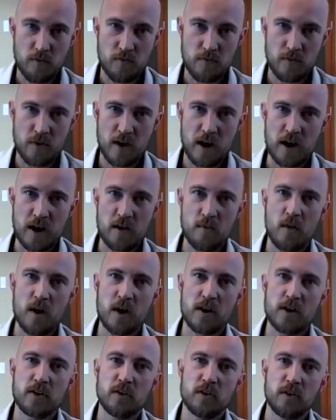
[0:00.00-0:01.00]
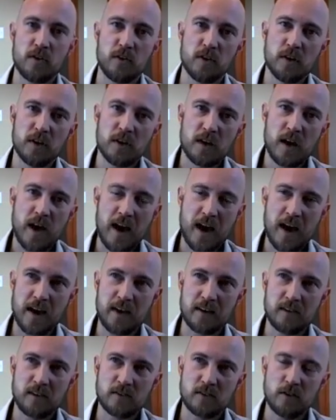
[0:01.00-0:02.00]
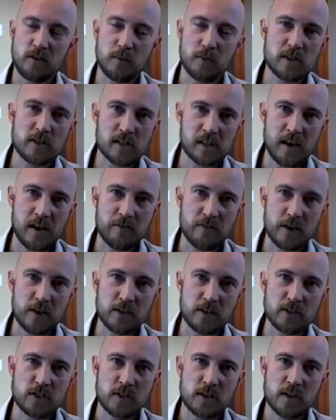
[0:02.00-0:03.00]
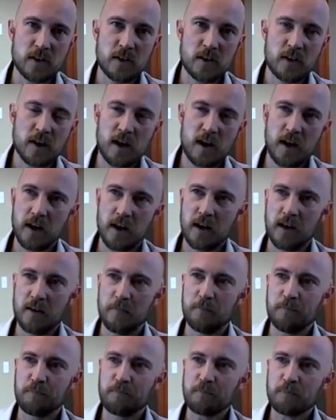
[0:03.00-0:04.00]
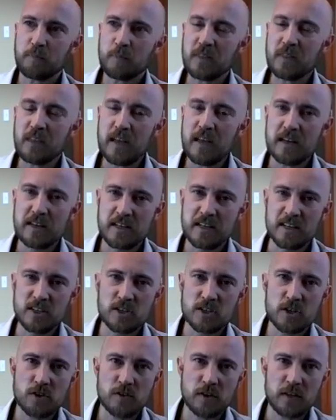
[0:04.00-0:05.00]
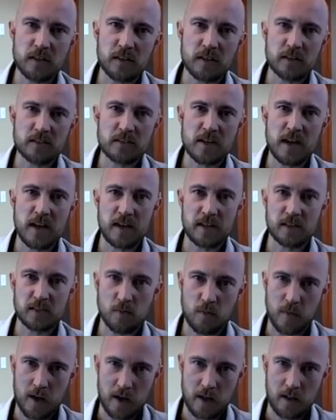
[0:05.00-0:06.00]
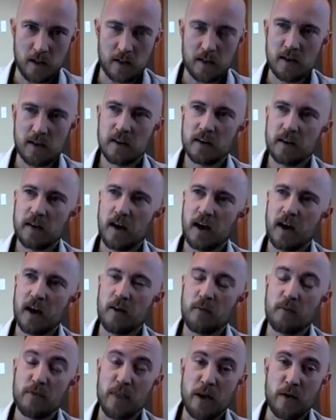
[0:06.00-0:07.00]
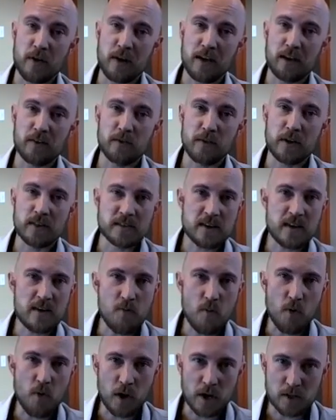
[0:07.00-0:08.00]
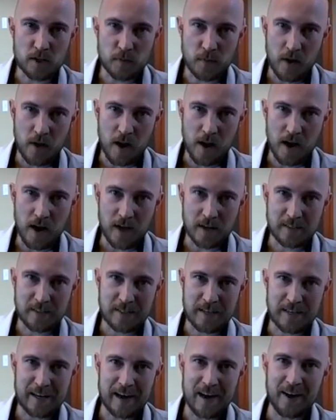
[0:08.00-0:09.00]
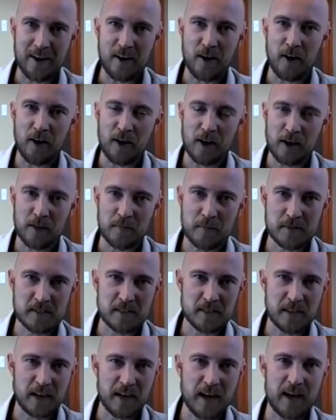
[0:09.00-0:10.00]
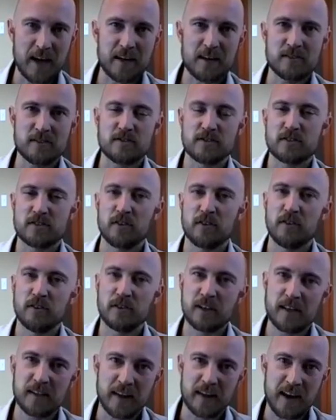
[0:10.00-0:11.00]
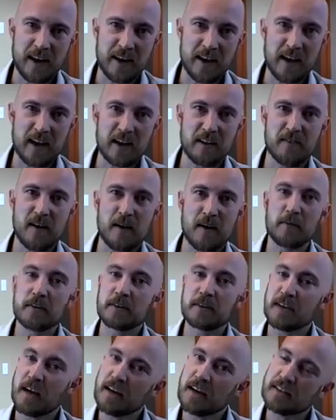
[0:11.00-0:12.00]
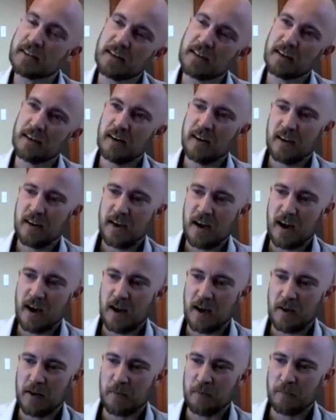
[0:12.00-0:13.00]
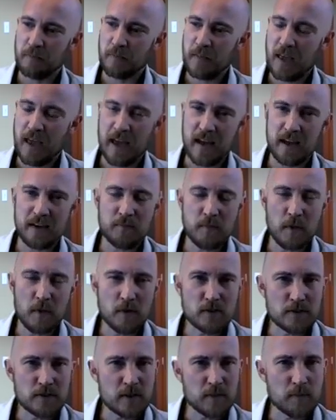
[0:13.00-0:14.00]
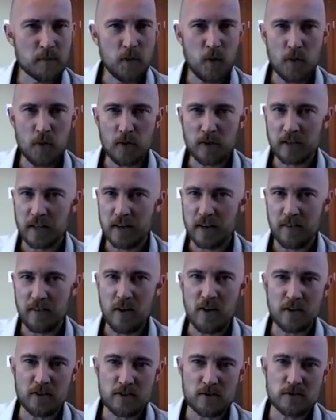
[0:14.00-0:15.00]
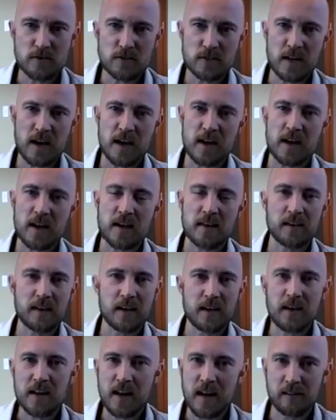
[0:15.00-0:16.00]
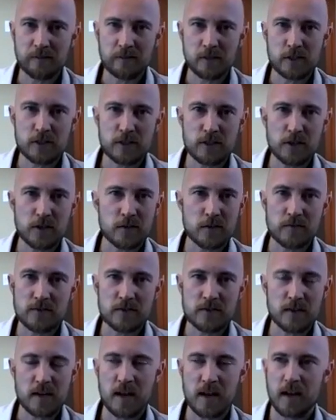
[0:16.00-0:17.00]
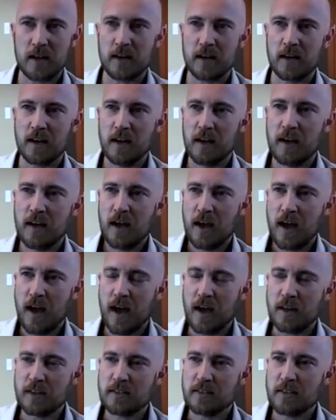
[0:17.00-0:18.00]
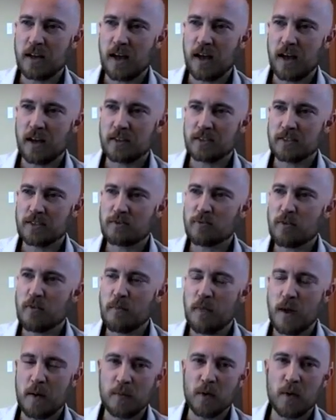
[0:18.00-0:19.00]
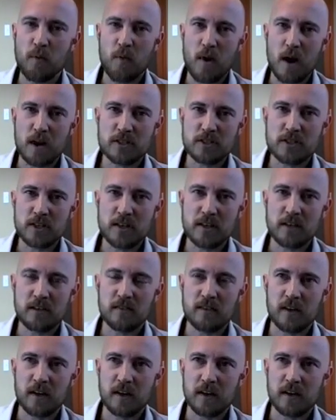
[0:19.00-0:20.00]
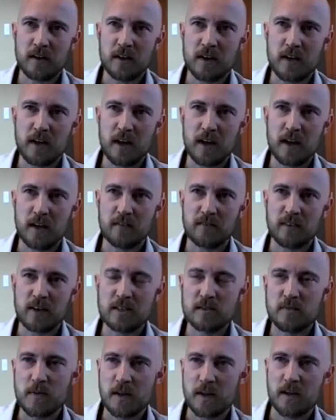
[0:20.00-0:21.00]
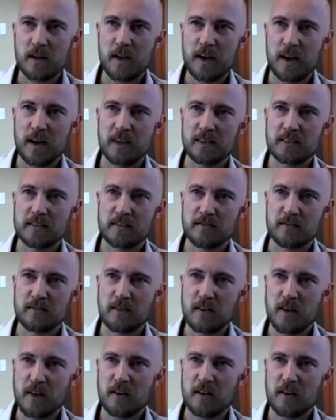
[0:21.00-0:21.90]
for anyone who had too much leverage, didn't screen their tenants well. They were in risky mortgage products. They got ARMs, and they got interest only, and they got negative amortizing. And most importantly of all, you said it, they didn't have reserves. And I just remember watching the investment clients and